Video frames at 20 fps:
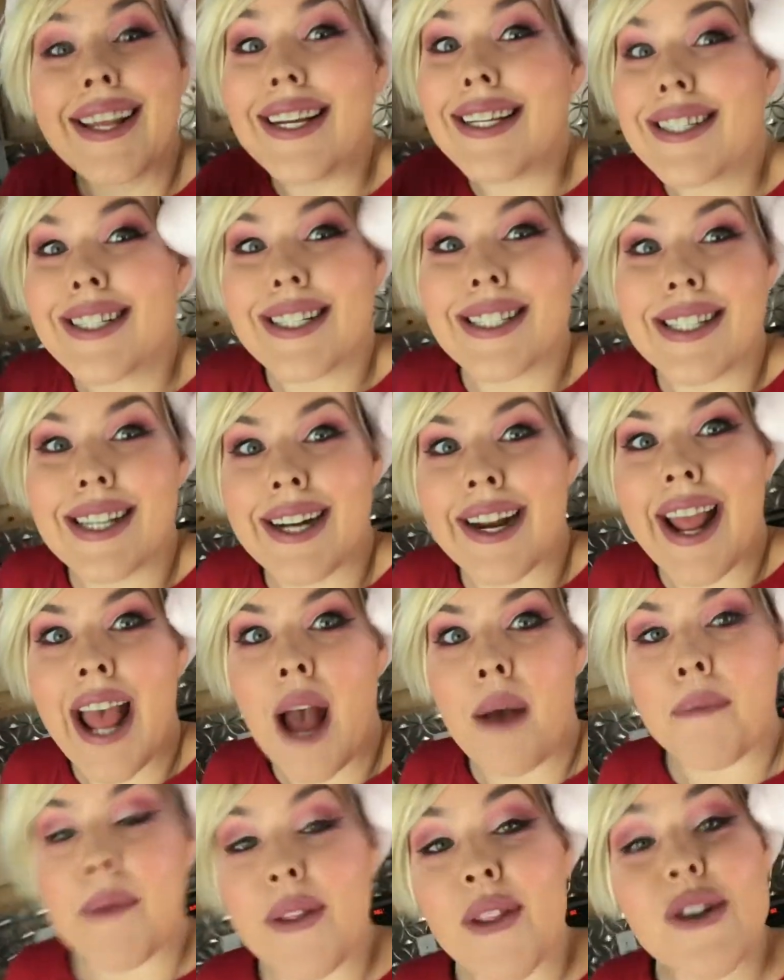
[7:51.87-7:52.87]
It just didn't
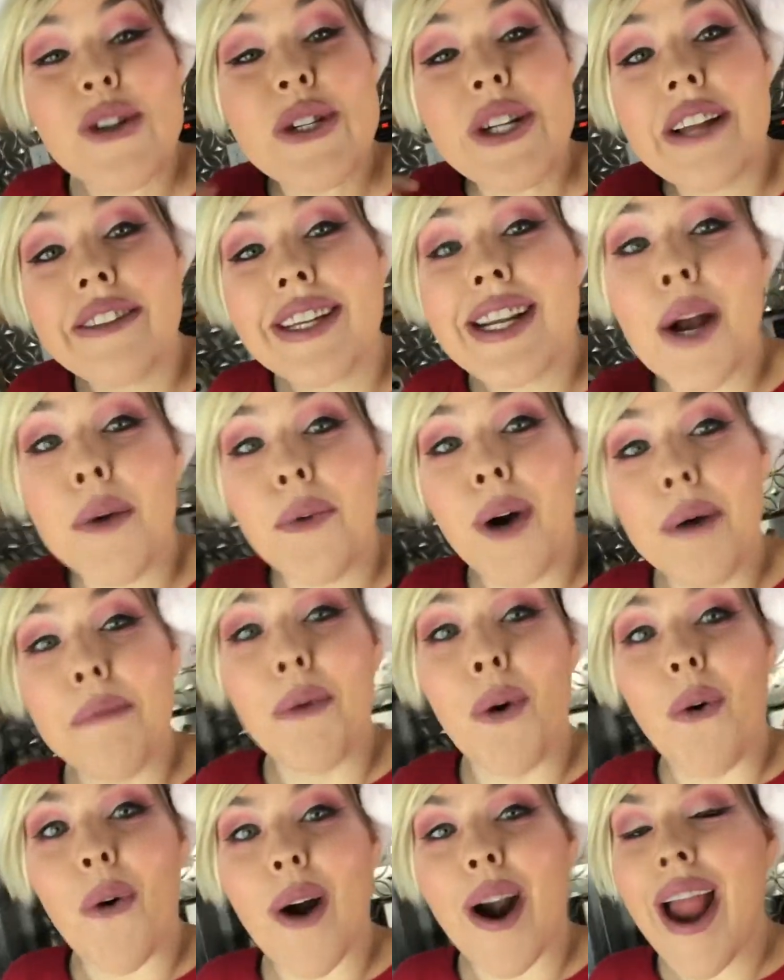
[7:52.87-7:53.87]
happen. There's nothing I want
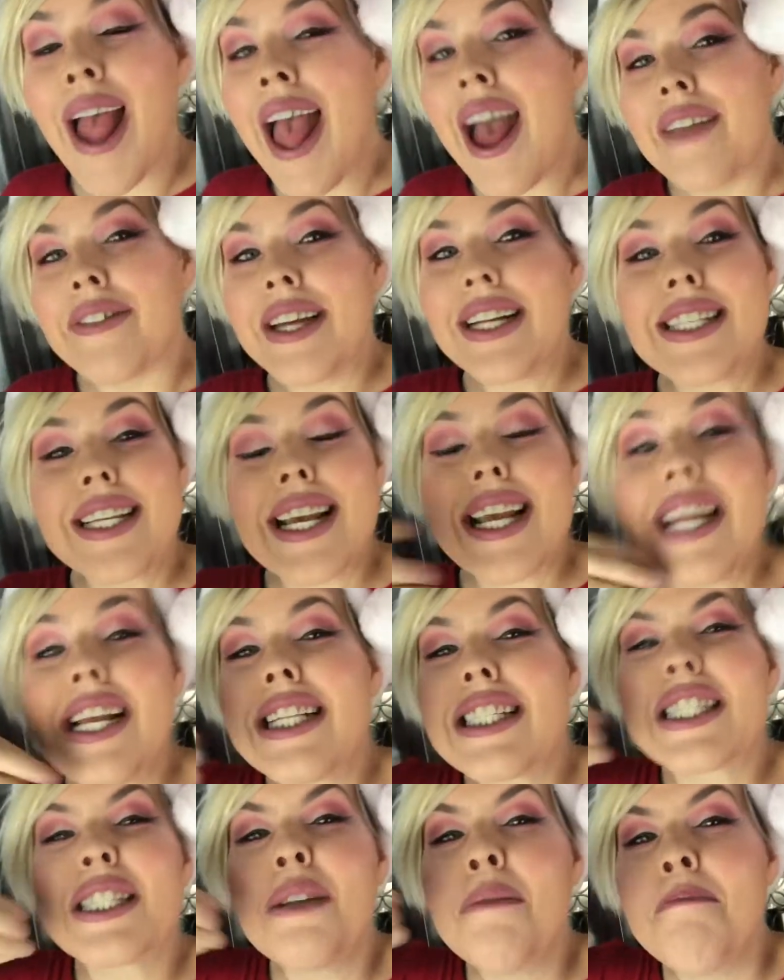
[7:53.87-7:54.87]
more than to
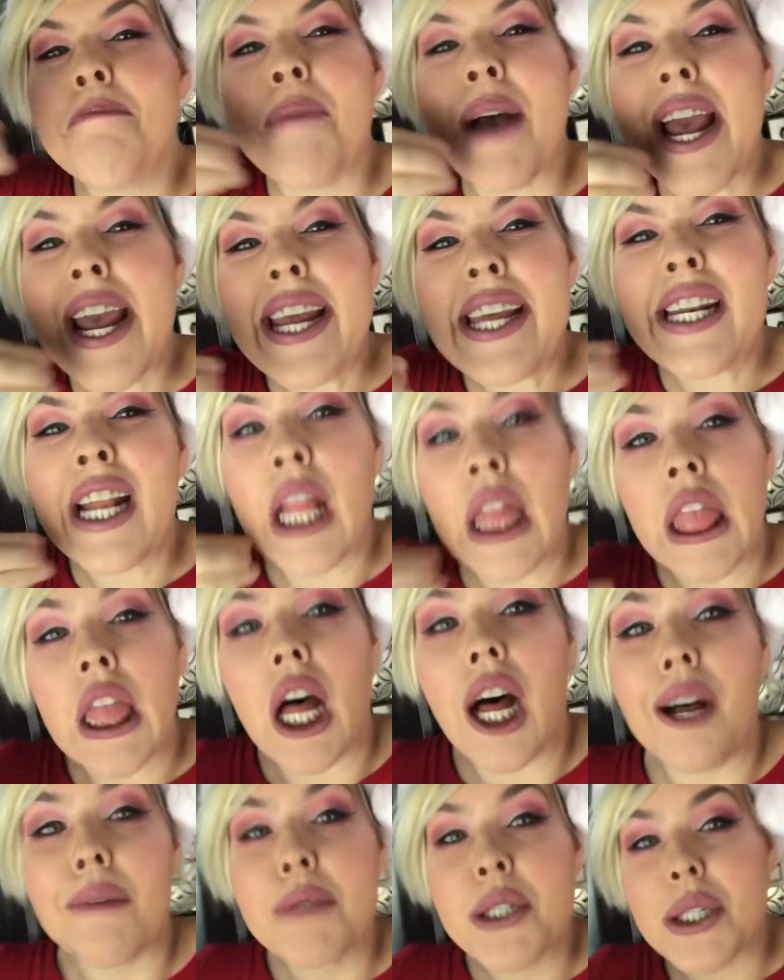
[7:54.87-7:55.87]
eat some Maine
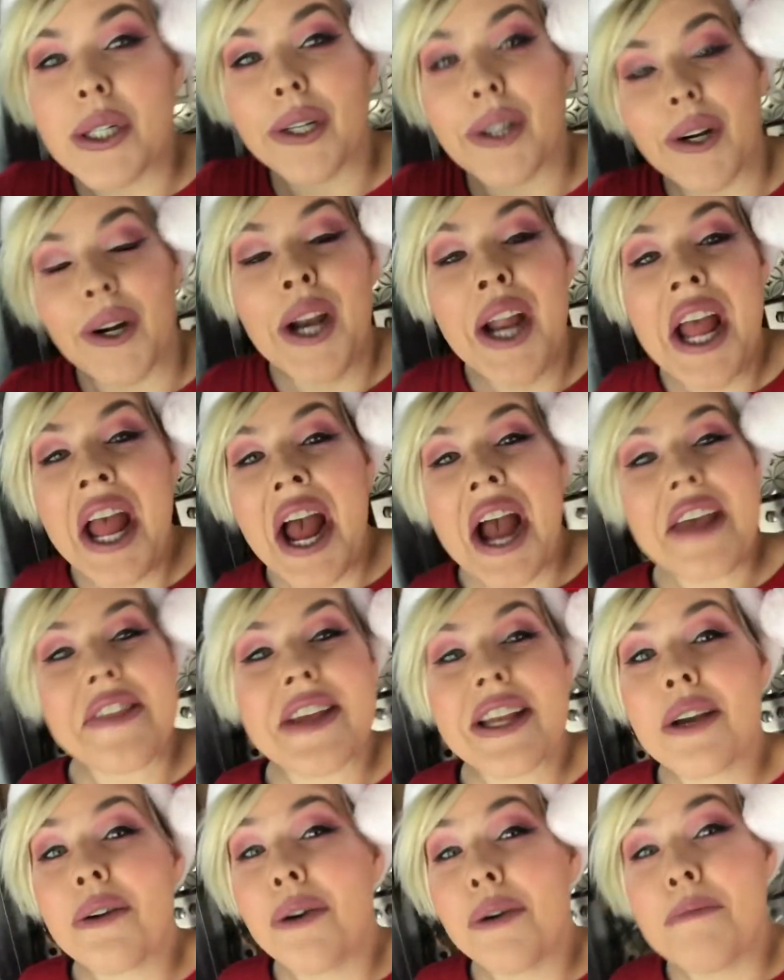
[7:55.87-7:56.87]
lobster. I
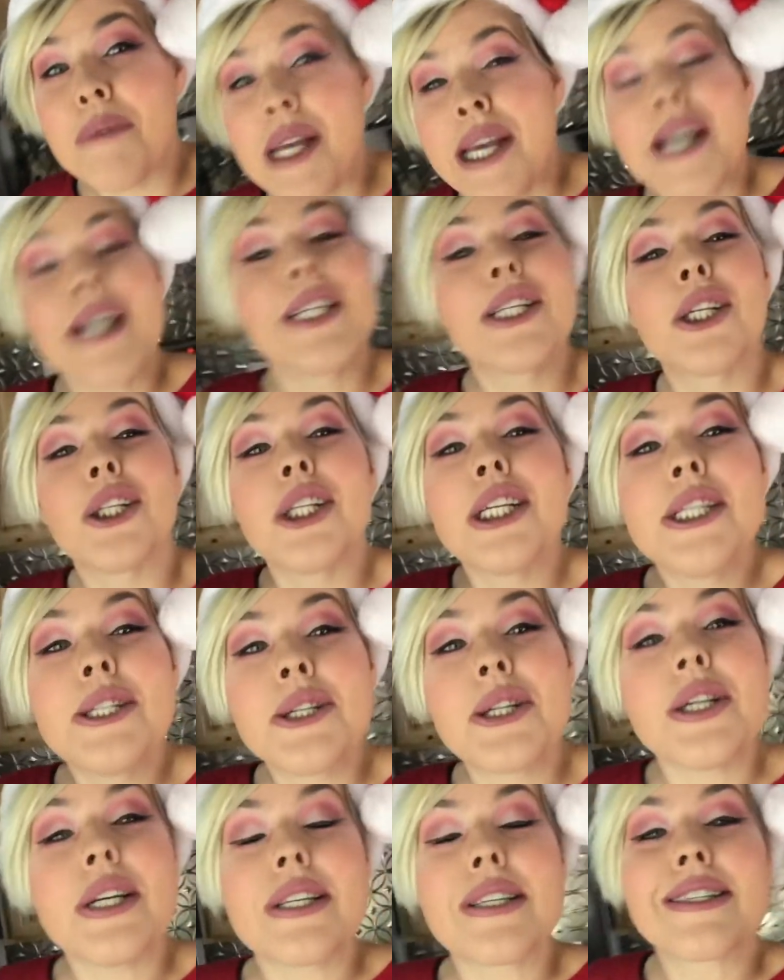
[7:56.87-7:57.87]
think it would be
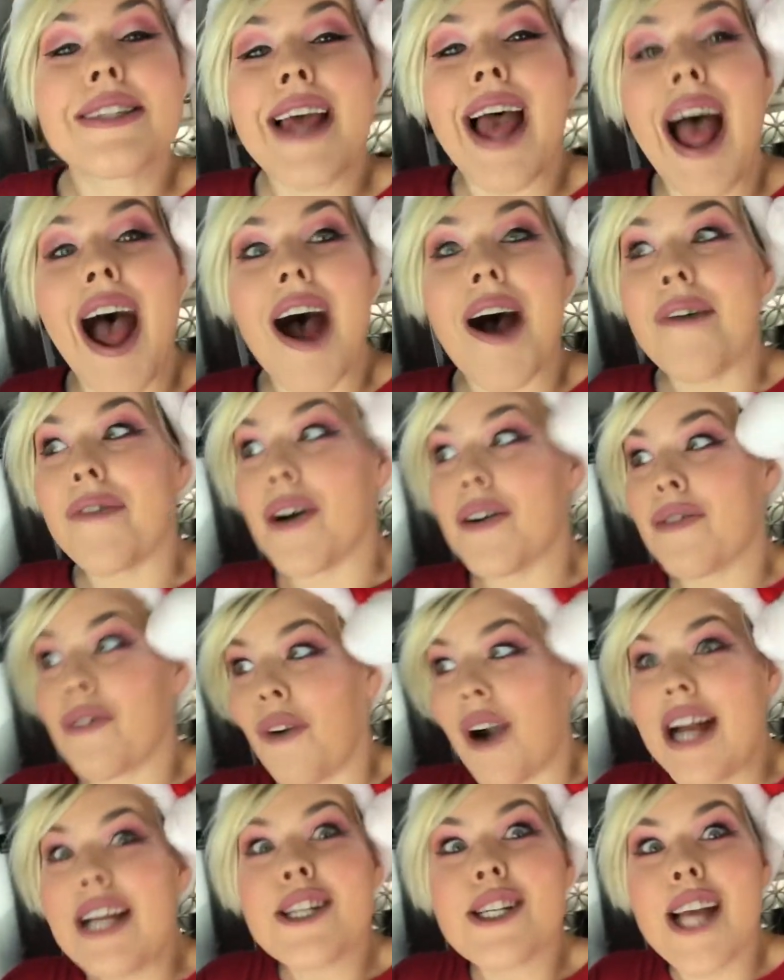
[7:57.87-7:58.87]
delicious to have
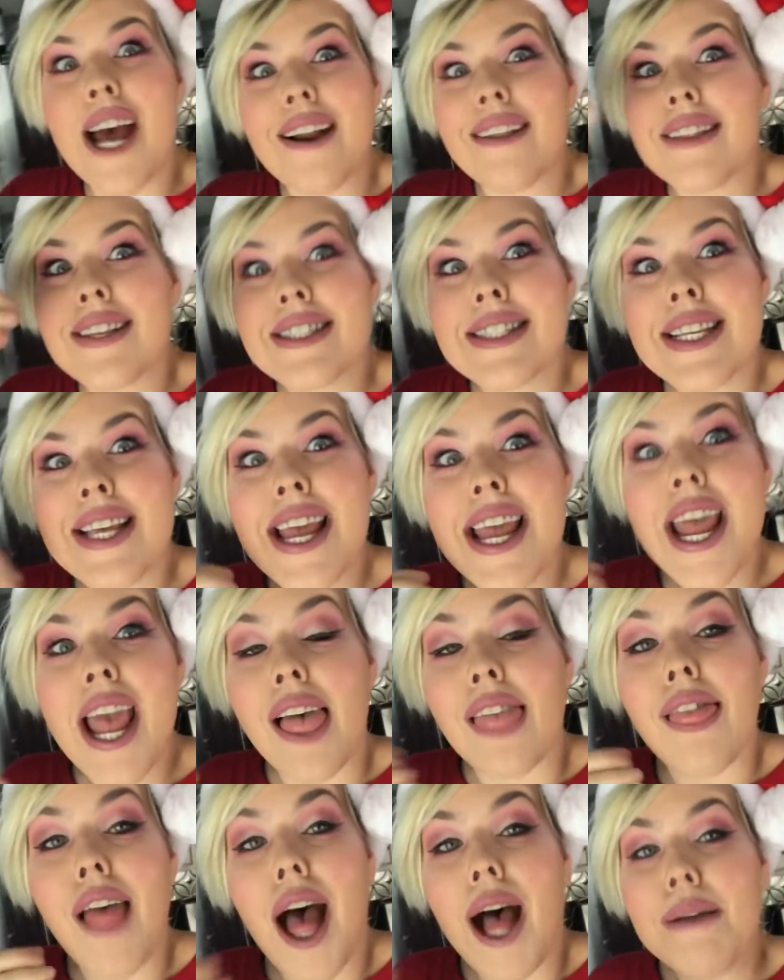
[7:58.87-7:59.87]
fresh out of the sea
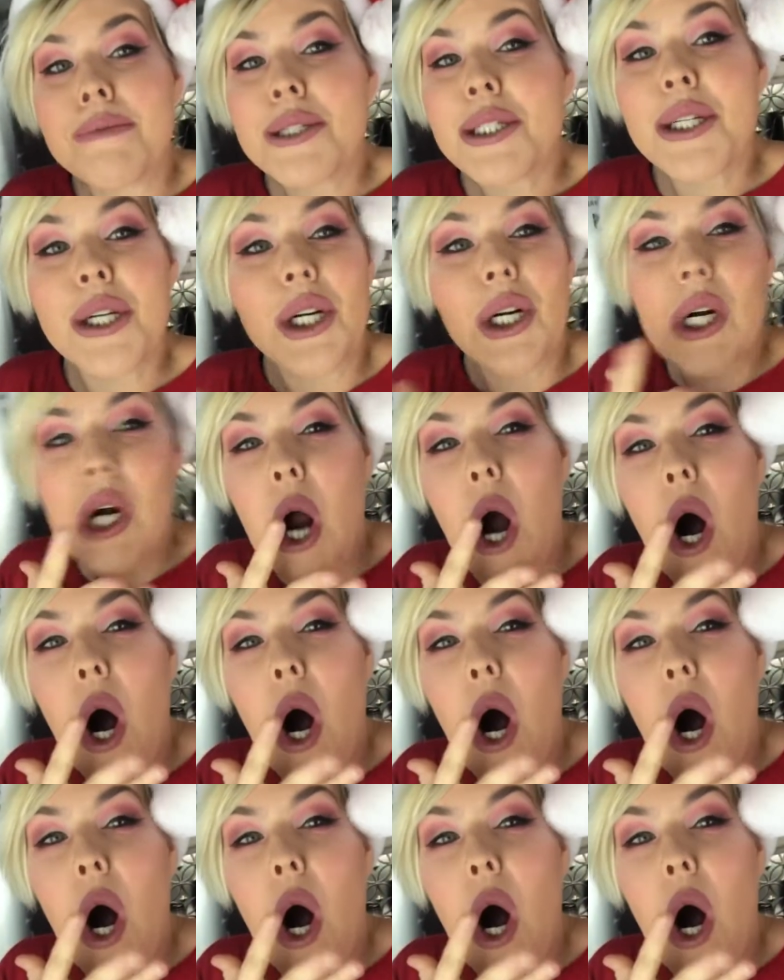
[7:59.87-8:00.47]
lobster